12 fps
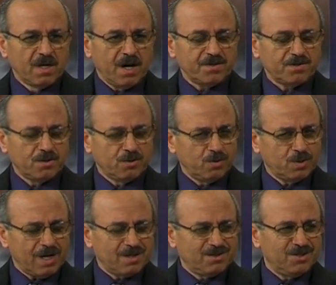I said, look
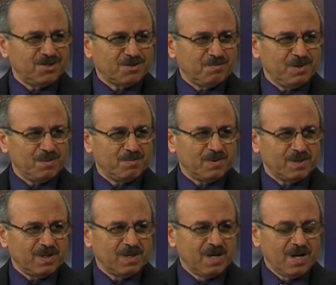at these people,